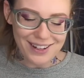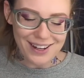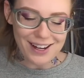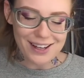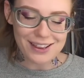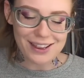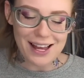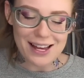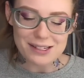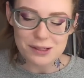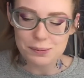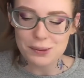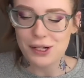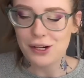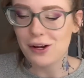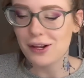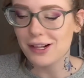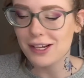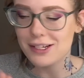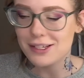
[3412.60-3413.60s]
And last but
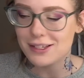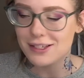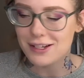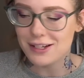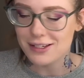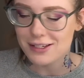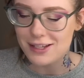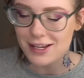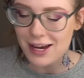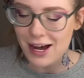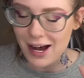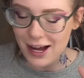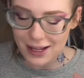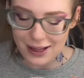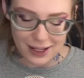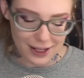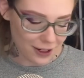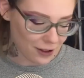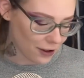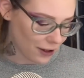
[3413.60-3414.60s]
not least is the
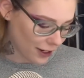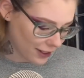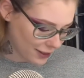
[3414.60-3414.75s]
highlighter